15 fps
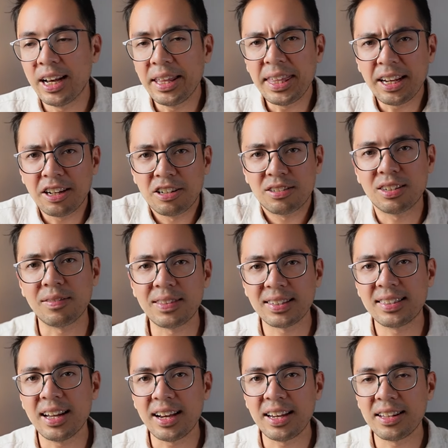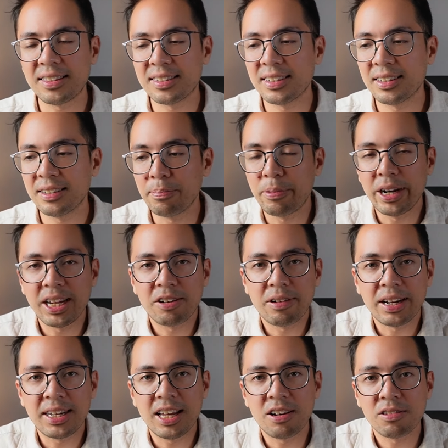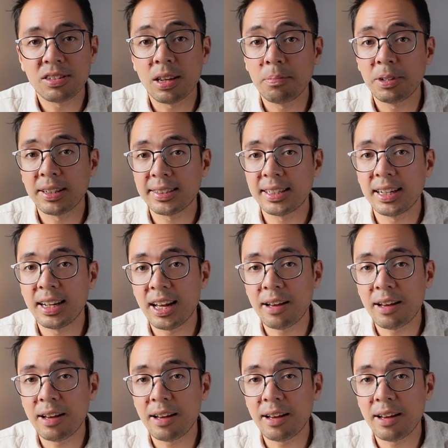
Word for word: I think I deserve this diet break right now, so I'm just gonna